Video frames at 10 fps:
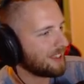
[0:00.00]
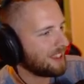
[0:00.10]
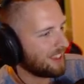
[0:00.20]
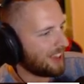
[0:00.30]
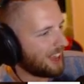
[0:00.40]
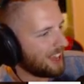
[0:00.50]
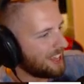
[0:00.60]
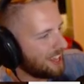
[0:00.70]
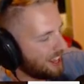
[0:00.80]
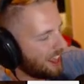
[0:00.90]

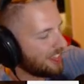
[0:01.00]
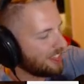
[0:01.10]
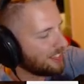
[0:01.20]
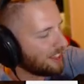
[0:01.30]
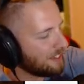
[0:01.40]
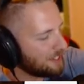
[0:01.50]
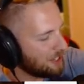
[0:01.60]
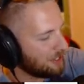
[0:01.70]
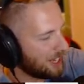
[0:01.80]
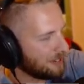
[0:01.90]
I love to do
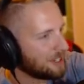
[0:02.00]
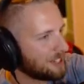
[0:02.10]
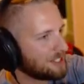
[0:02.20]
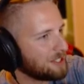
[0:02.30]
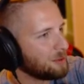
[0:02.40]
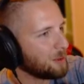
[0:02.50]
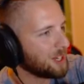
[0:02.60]
that when I was still working.